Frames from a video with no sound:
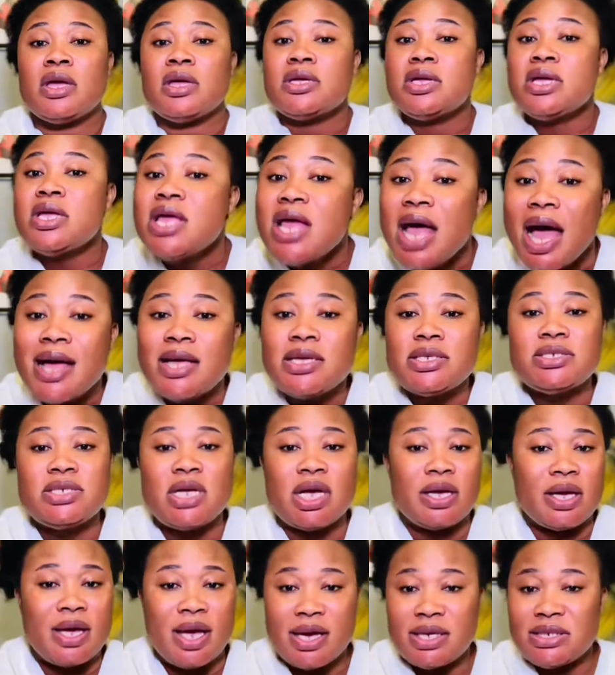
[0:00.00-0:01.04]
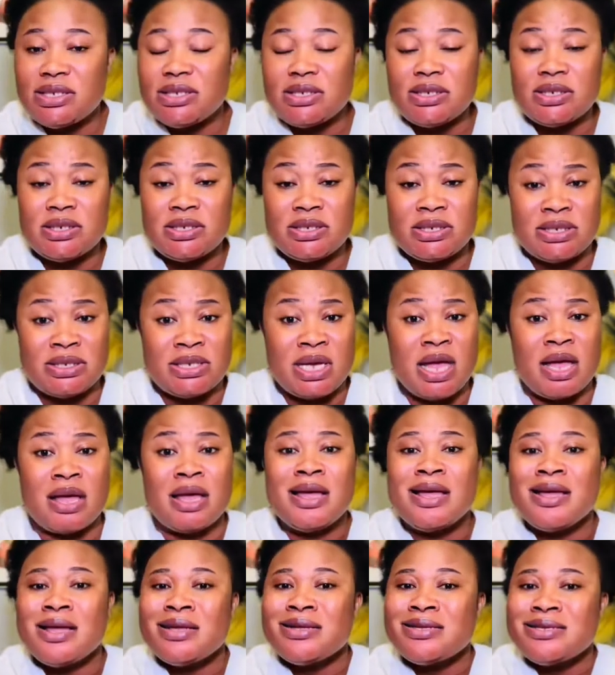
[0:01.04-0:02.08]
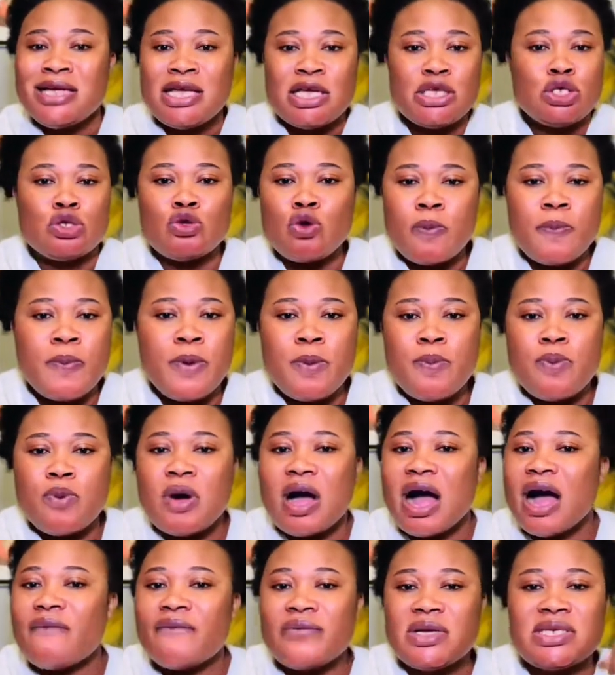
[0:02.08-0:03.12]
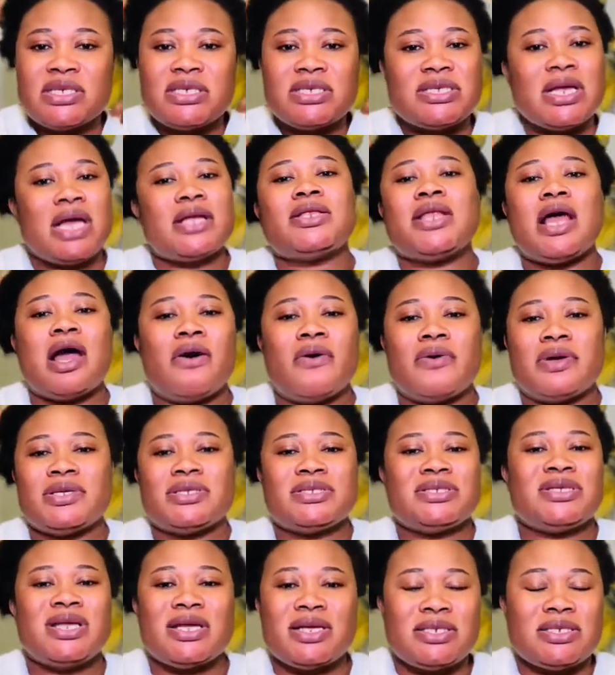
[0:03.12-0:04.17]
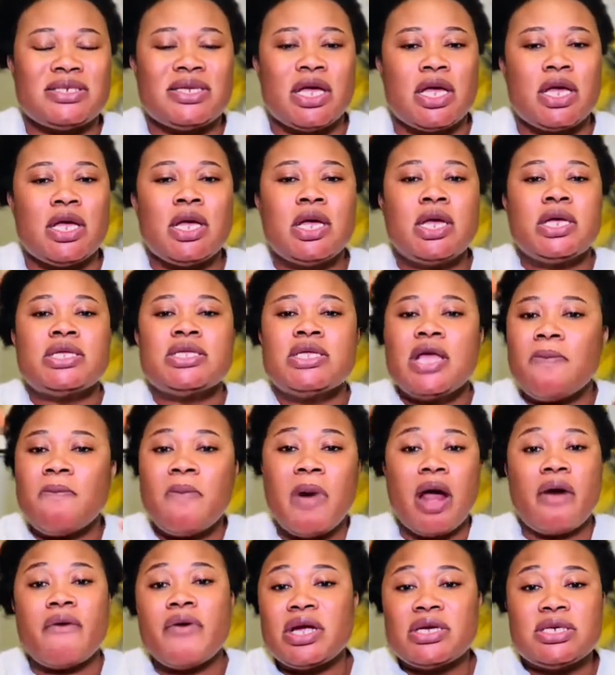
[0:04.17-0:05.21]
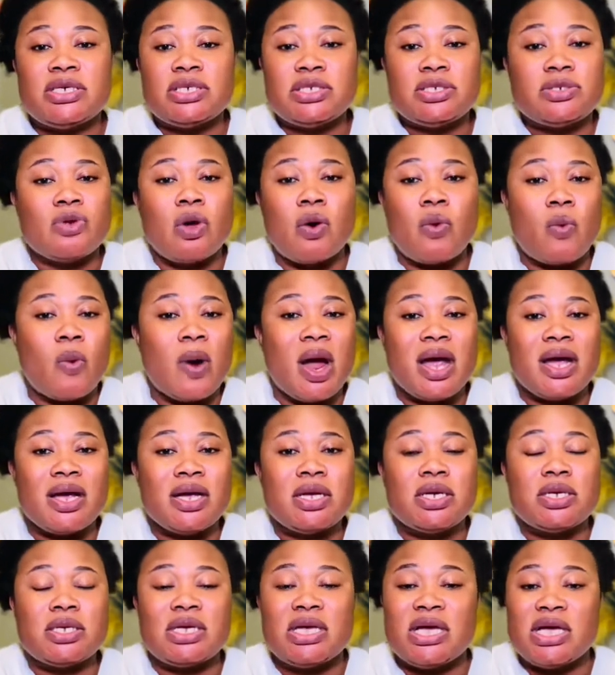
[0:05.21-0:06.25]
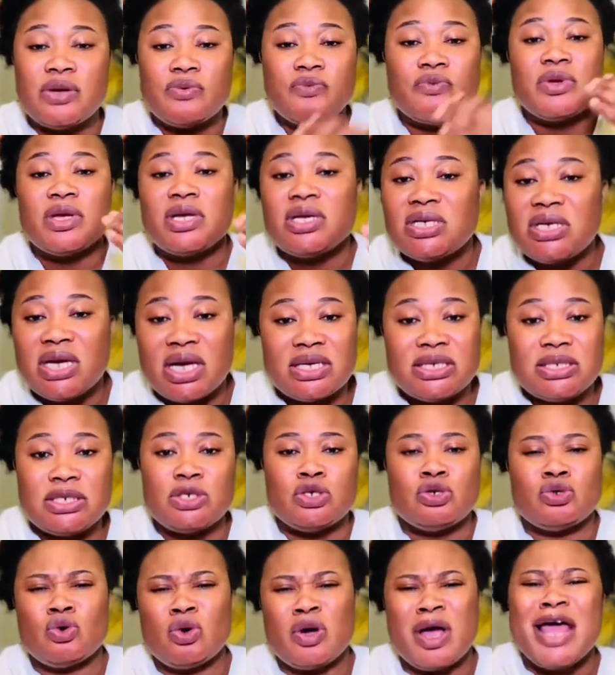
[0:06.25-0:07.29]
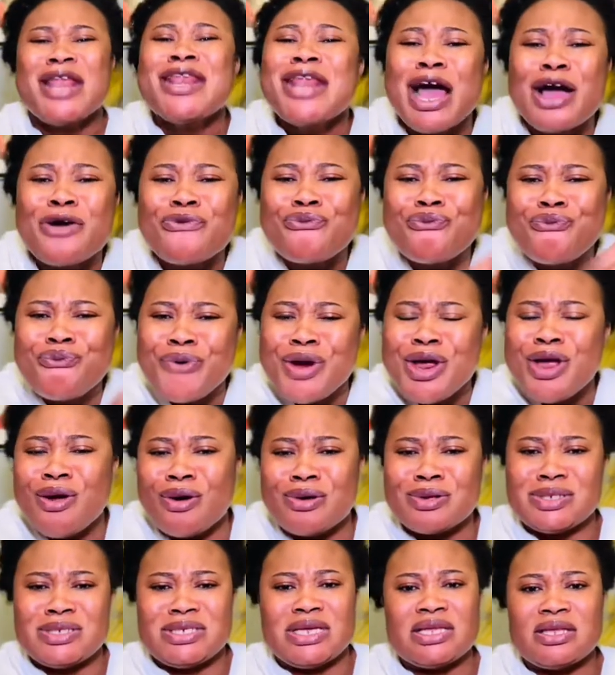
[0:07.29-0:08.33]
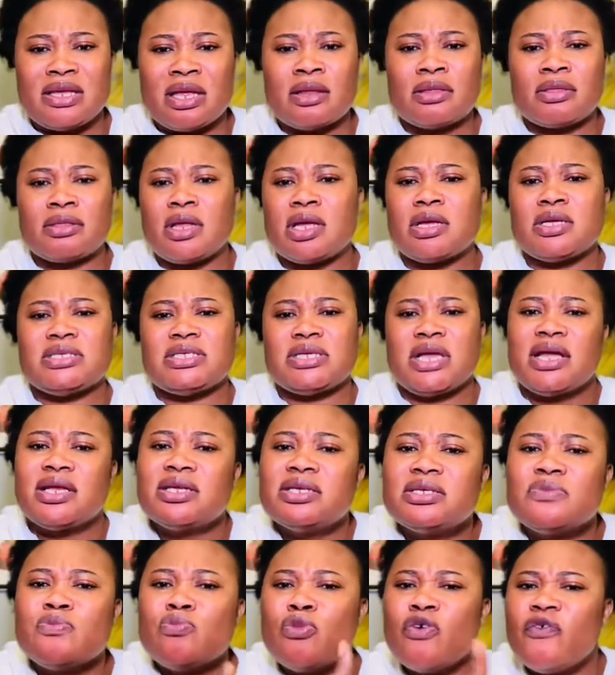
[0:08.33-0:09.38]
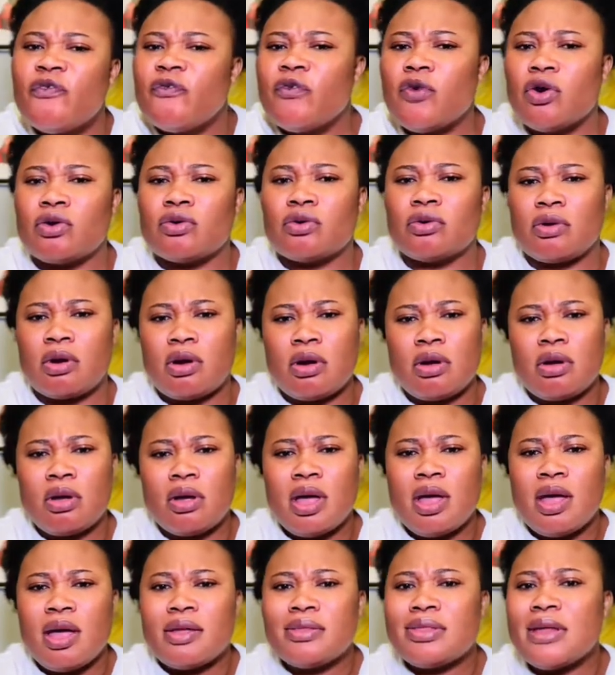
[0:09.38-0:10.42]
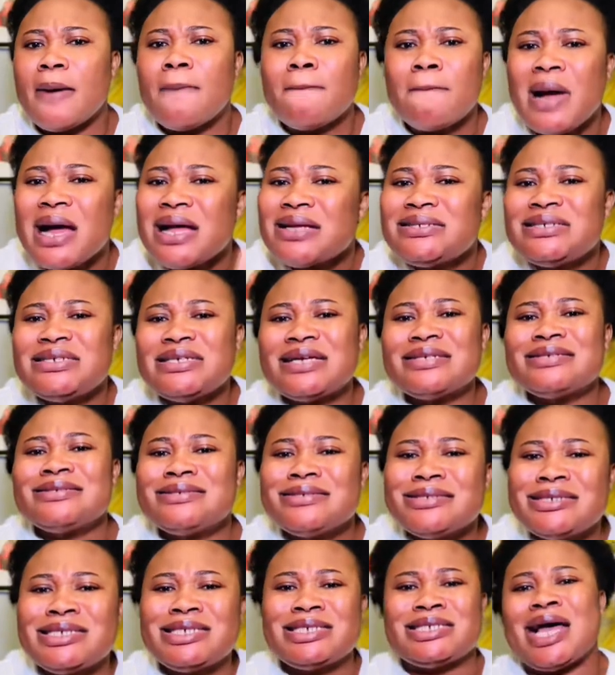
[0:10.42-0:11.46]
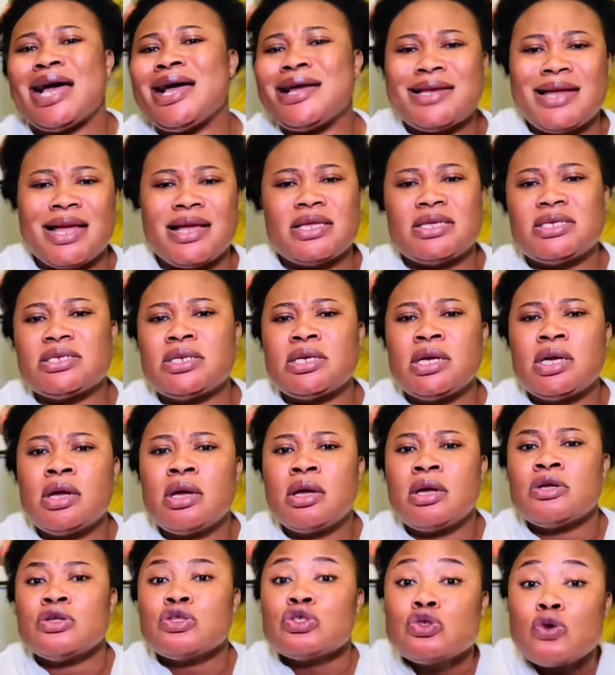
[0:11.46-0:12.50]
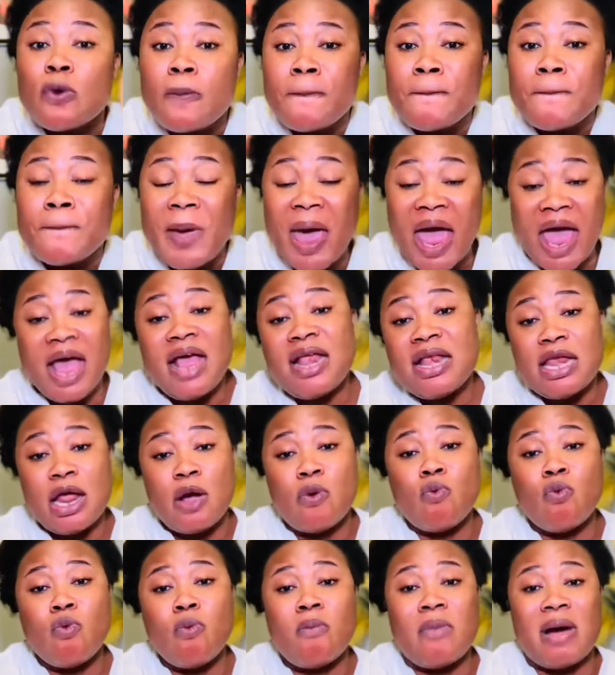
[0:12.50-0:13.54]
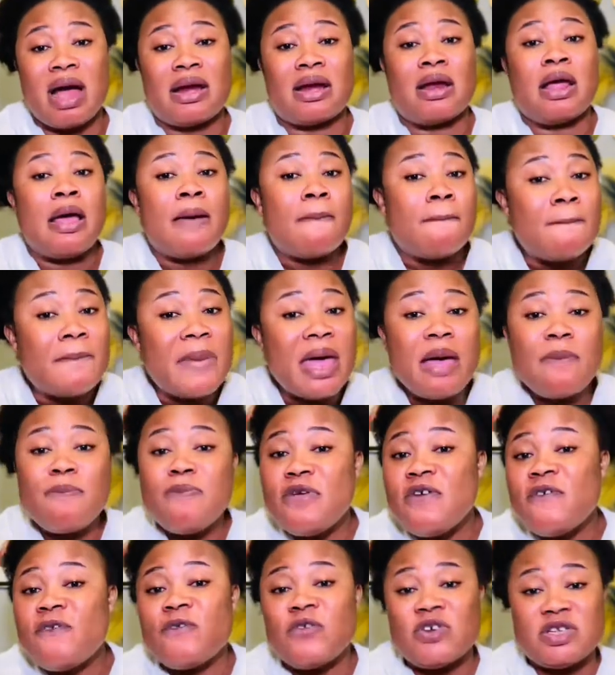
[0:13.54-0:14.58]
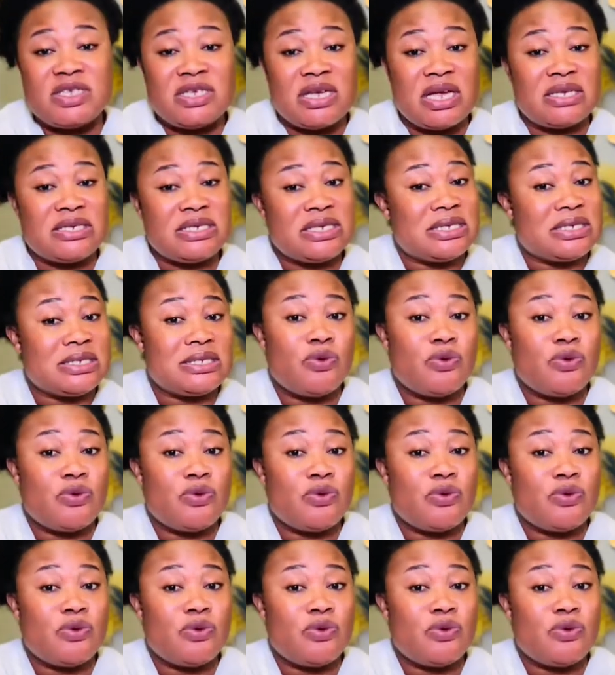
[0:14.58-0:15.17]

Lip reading: Here is the case, sir. These two people haven't sat down and say, the marriage is not working. Can we just, you know, and agree on certain things and move on? The man just decided to pain the woman, maybe for certain